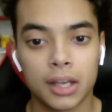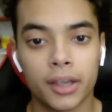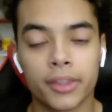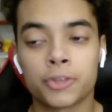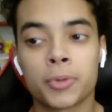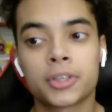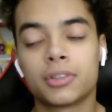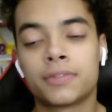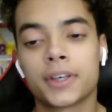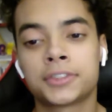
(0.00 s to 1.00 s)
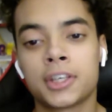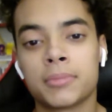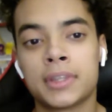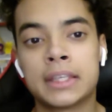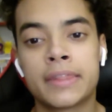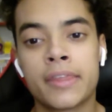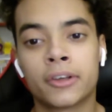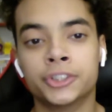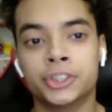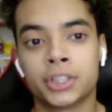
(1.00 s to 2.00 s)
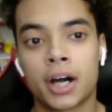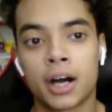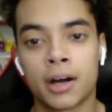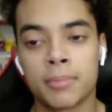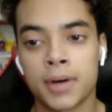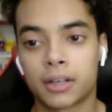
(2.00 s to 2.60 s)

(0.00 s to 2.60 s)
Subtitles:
Hey, the special effects team did their job.